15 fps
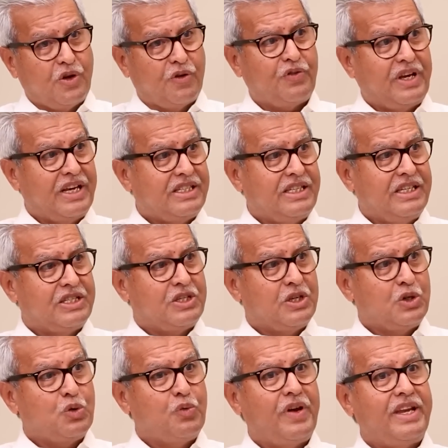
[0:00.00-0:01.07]
of cases
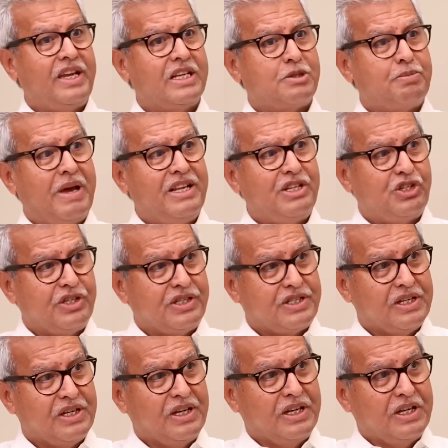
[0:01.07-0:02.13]
to various benches.
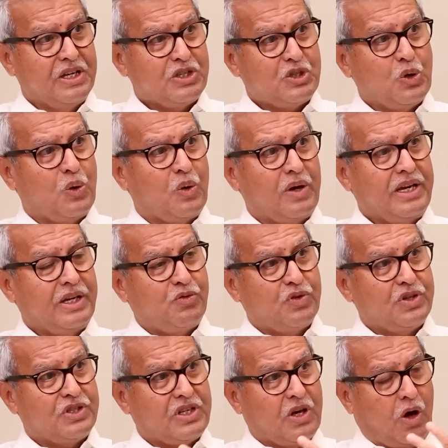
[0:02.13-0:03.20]
So it
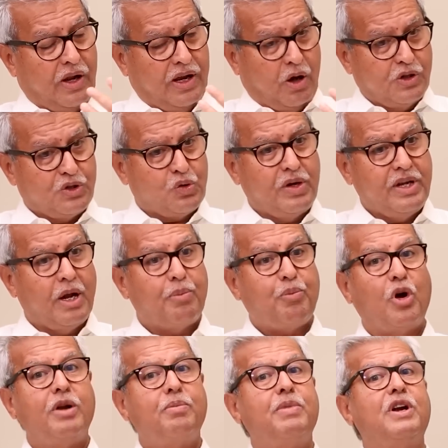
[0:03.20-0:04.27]
was also in
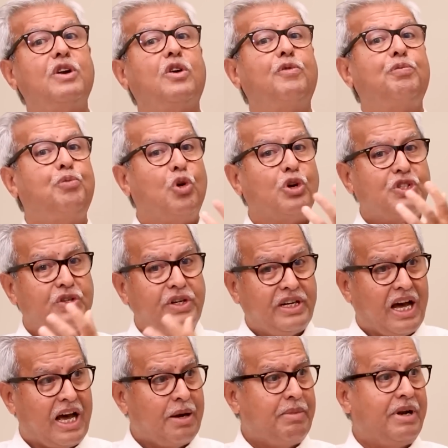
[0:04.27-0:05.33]
appointment of
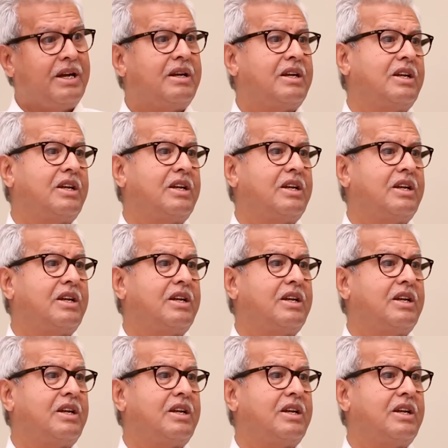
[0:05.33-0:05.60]
post-retirement,